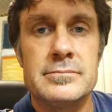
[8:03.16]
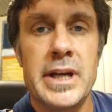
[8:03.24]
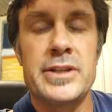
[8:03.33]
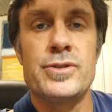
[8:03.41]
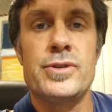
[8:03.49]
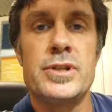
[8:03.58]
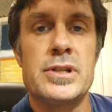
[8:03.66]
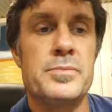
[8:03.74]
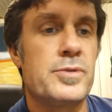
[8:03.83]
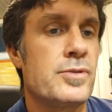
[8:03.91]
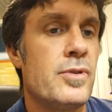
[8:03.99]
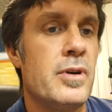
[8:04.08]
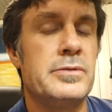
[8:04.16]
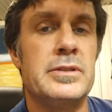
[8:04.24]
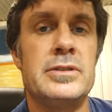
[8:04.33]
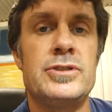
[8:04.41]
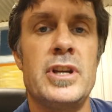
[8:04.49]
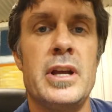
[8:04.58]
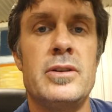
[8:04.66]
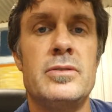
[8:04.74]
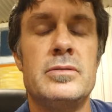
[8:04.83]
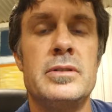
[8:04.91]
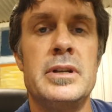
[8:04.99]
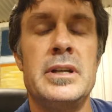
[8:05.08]
make sure you subscribe to the
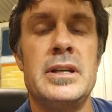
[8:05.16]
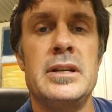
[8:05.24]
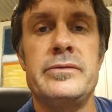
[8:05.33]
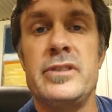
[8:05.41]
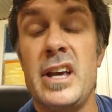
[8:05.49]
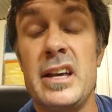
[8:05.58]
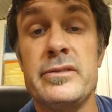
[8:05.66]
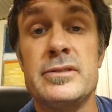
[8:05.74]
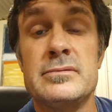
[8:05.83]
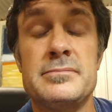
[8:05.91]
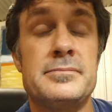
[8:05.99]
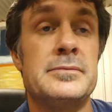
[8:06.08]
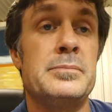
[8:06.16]
channel if you haven't.